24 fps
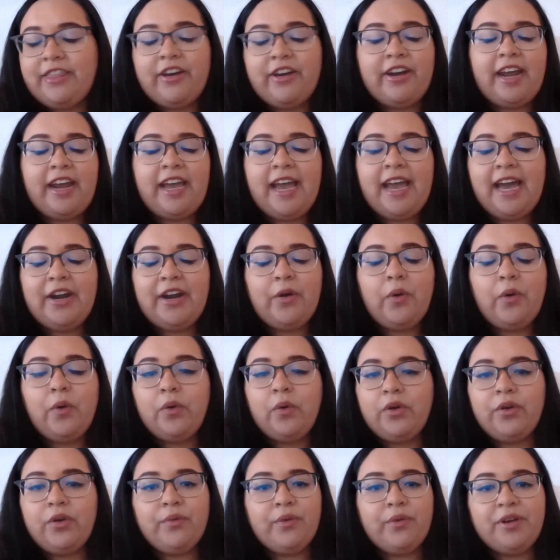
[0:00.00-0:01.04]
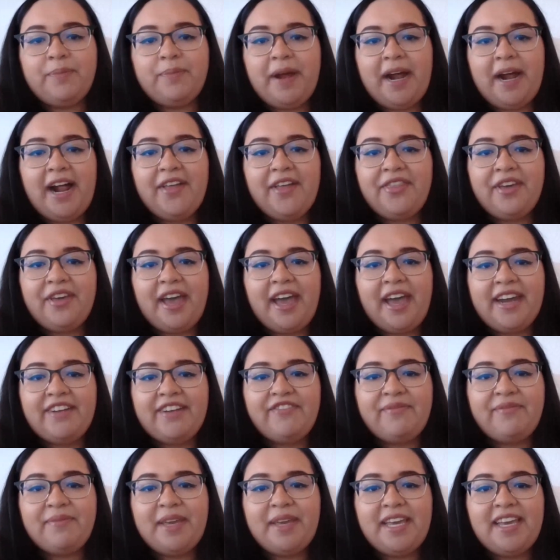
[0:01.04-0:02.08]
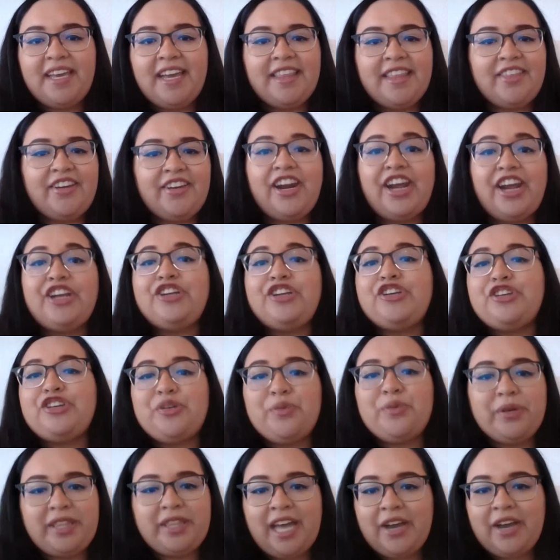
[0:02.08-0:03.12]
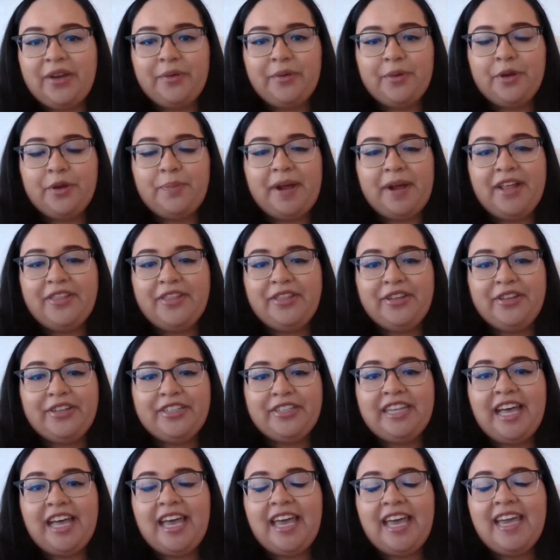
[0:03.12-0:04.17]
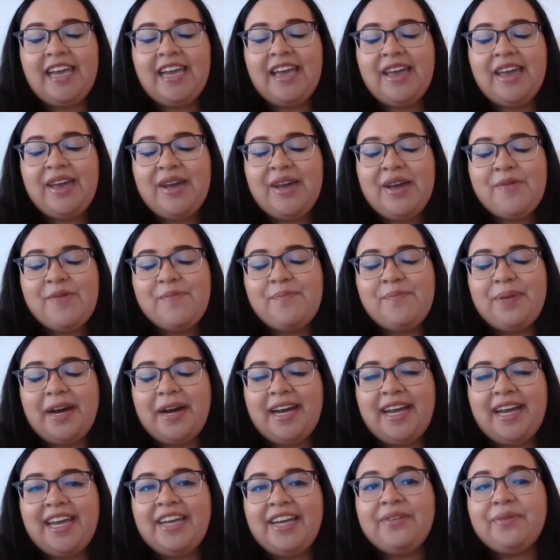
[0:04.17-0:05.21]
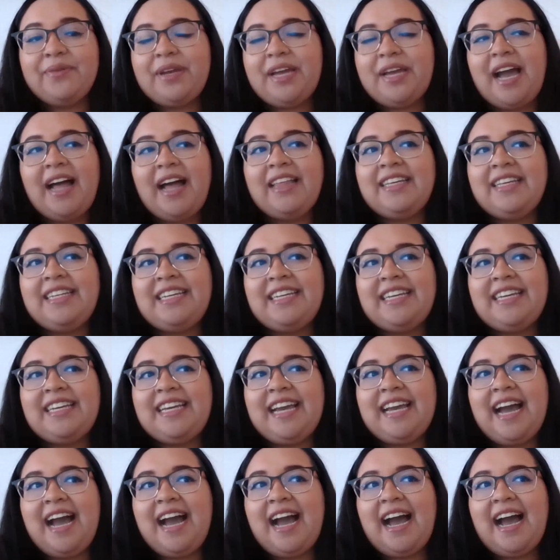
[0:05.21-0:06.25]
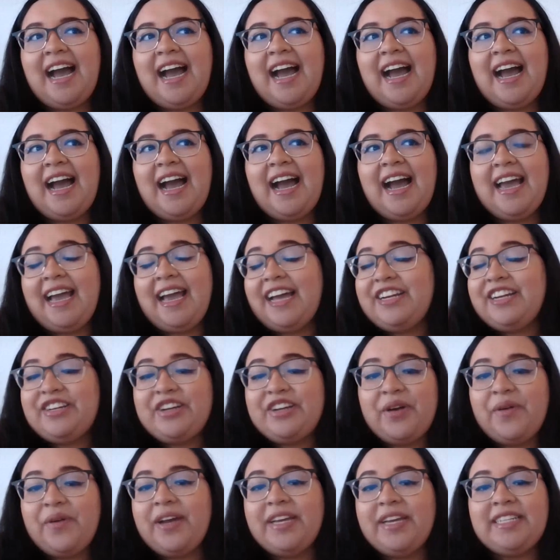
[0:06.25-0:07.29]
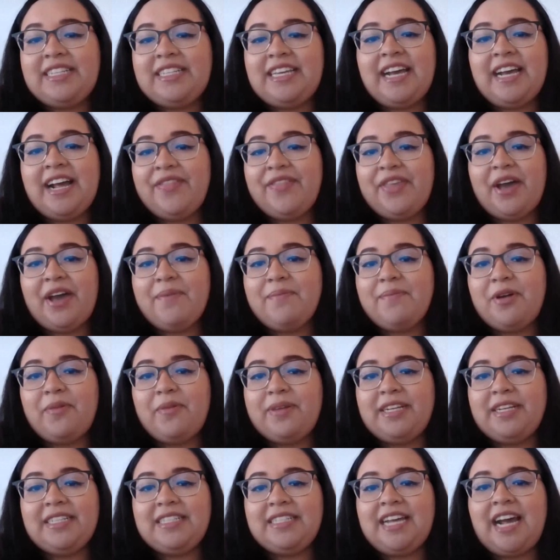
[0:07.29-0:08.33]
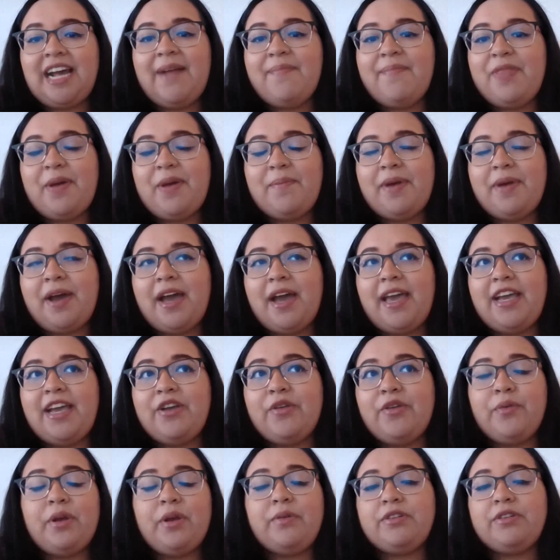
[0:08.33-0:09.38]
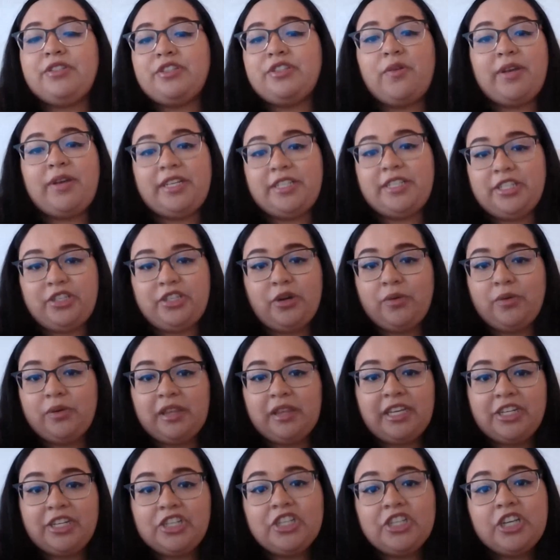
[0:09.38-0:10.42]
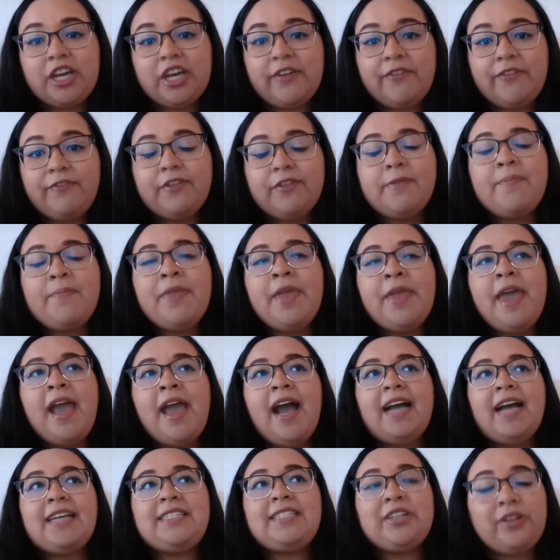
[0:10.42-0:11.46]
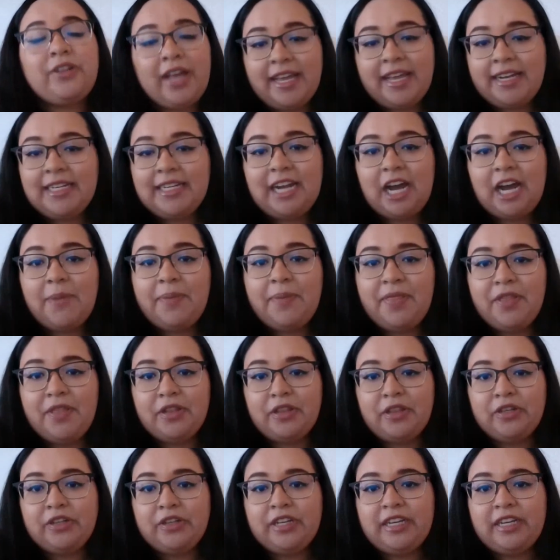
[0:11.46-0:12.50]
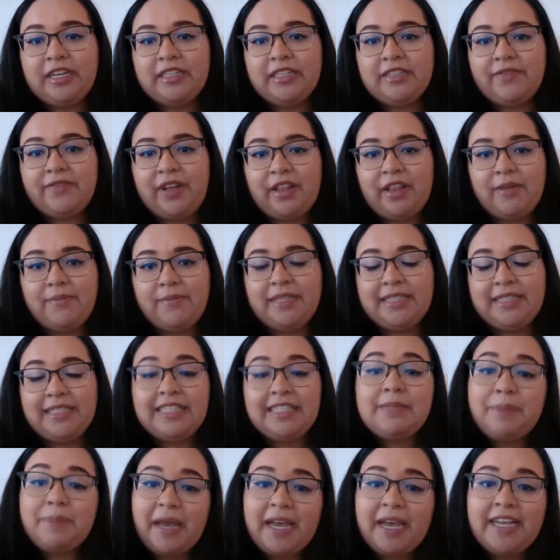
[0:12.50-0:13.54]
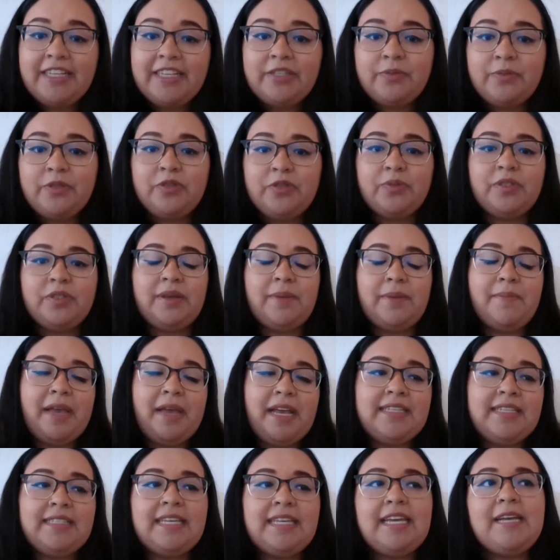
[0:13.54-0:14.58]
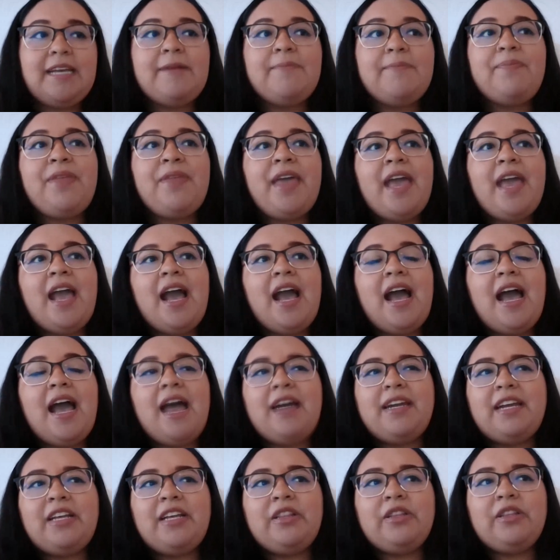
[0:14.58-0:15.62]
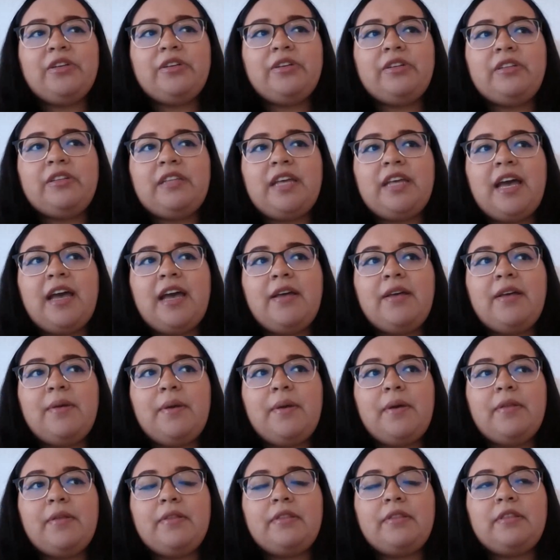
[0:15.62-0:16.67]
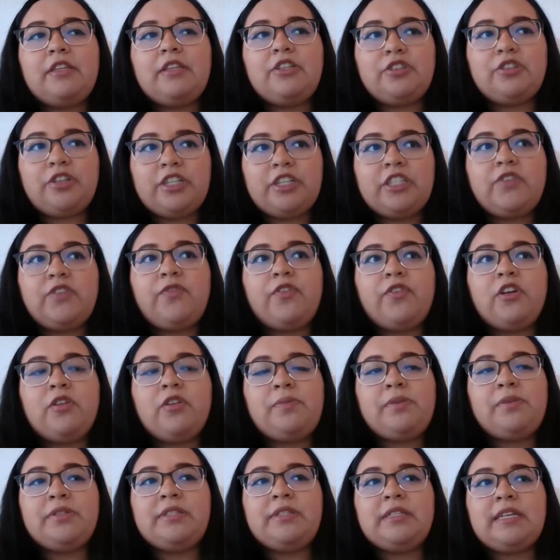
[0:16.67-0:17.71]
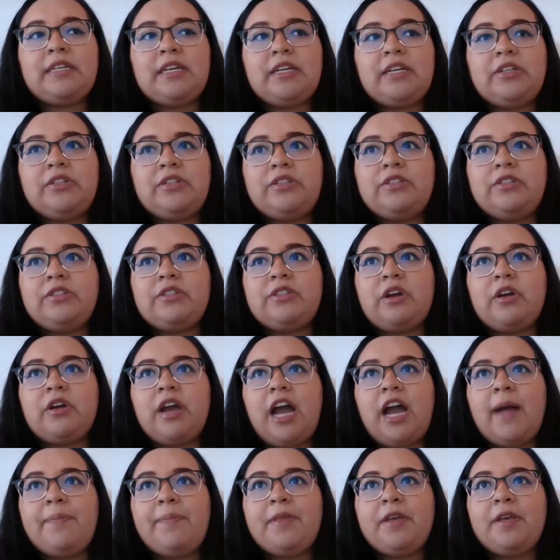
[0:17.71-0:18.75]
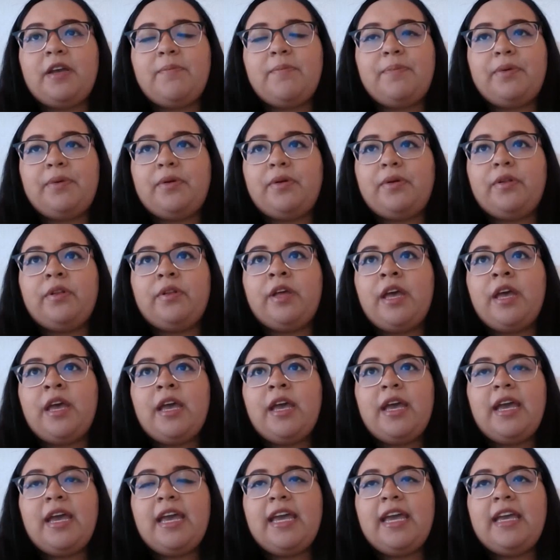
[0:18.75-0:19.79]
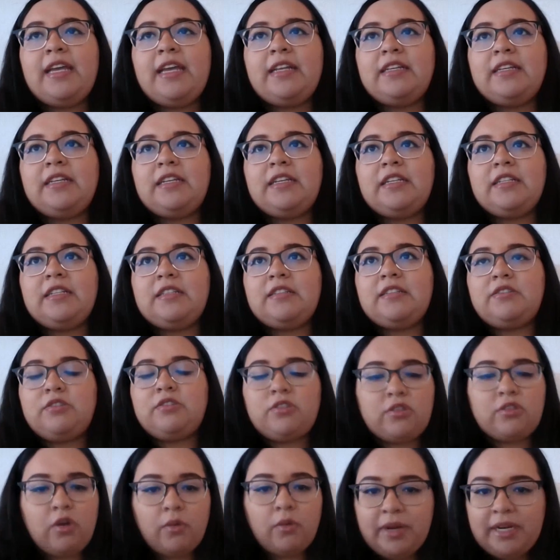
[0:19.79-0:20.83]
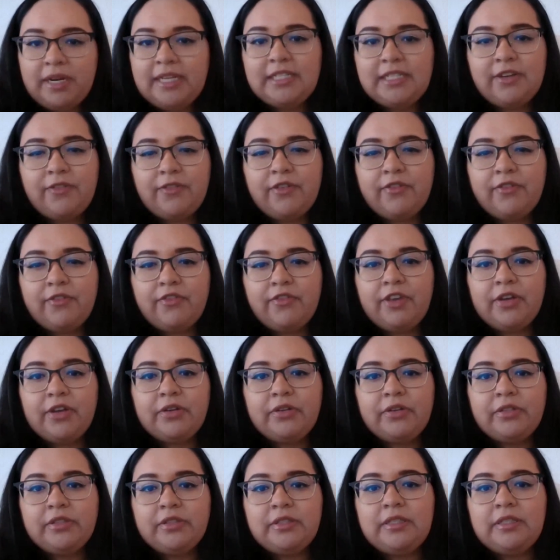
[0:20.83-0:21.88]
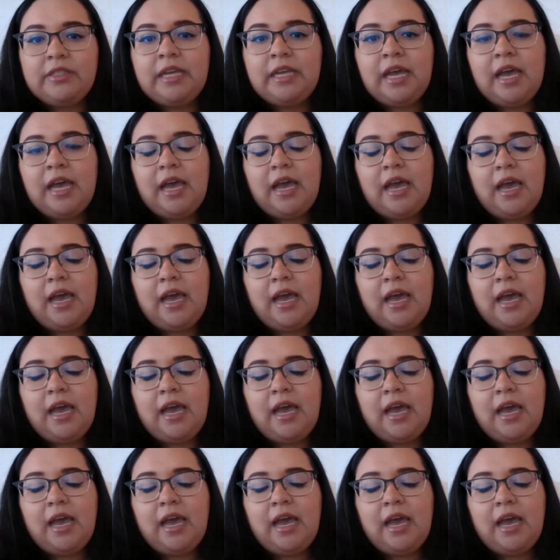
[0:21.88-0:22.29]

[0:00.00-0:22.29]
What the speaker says: thought I had a whole career path ahead of me. I thought I knew what that career path looked like. But in reality, I had no idea at that moment in time that my career was going to totally shift. I still ended up in the learning and development space, which was amazing. And I learned that the transferable skills are applicable in so many different fields.